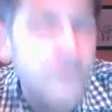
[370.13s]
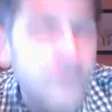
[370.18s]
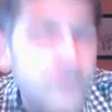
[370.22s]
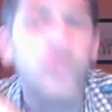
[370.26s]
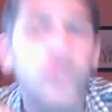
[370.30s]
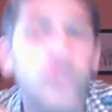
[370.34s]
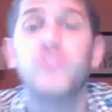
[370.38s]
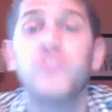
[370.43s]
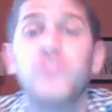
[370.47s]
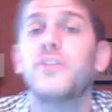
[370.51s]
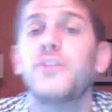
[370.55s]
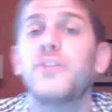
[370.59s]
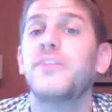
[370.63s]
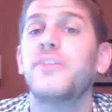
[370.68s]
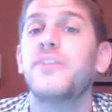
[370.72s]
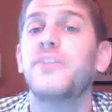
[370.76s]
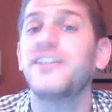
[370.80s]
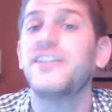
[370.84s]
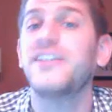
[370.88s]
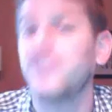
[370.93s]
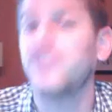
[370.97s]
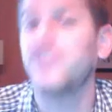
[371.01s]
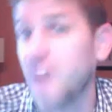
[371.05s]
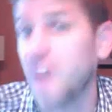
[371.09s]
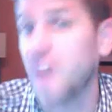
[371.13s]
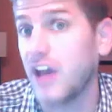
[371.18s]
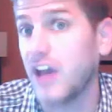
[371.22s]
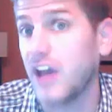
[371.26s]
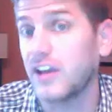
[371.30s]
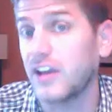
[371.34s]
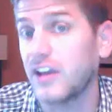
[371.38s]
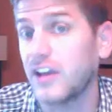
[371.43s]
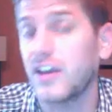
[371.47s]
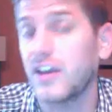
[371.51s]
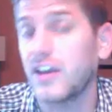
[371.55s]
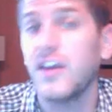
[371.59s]
sold something to
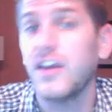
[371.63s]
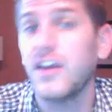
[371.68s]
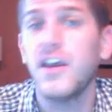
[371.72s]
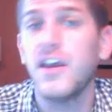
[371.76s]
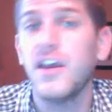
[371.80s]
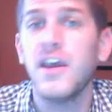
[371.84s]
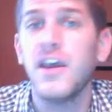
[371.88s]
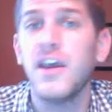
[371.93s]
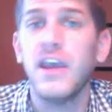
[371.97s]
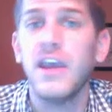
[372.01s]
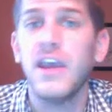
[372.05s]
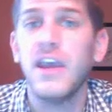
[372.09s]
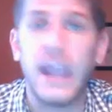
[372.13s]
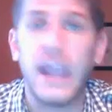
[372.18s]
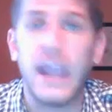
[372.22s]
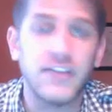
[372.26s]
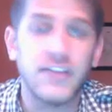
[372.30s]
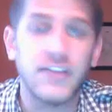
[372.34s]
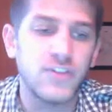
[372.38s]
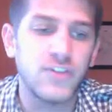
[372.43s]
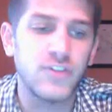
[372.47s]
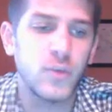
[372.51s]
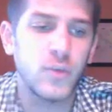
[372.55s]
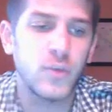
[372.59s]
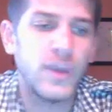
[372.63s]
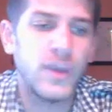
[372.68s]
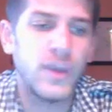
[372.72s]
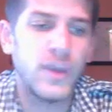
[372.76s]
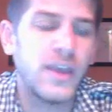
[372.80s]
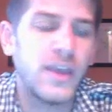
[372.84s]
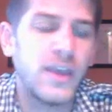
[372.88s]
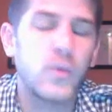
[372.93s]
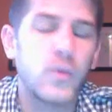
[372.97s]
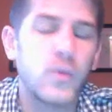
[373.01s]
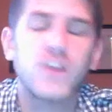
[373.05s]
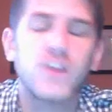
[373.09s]
Sonic. And so the way
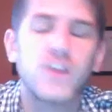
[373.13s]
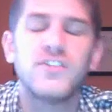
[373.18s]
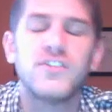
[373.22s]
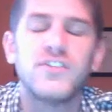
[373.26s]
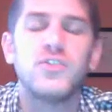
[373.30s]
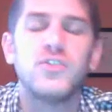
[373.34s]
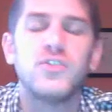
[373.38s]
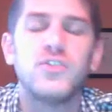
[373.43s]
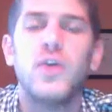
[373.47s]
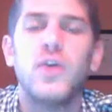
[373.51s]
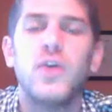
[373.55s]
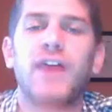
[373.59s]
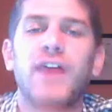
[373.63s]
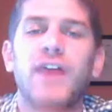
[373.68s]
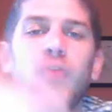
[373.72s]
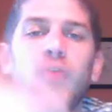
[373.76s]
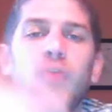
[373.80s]
that works is you have